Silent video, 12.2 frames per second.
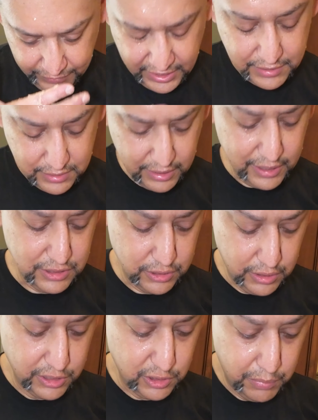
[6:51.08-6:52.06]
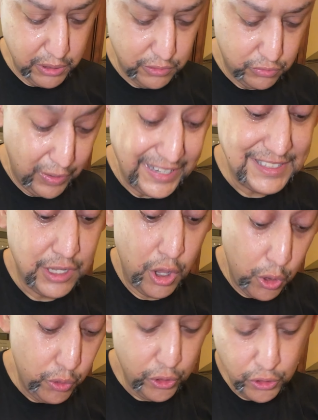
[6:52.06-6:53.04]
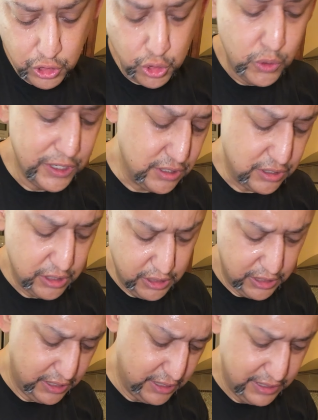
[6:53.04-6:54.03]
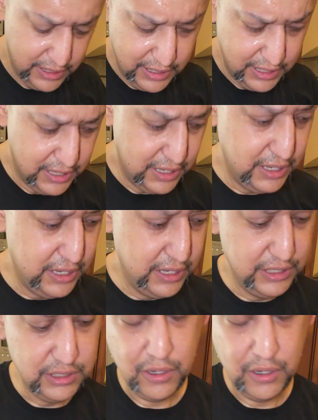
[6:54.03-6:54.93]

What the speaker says: Has a right odor to it. So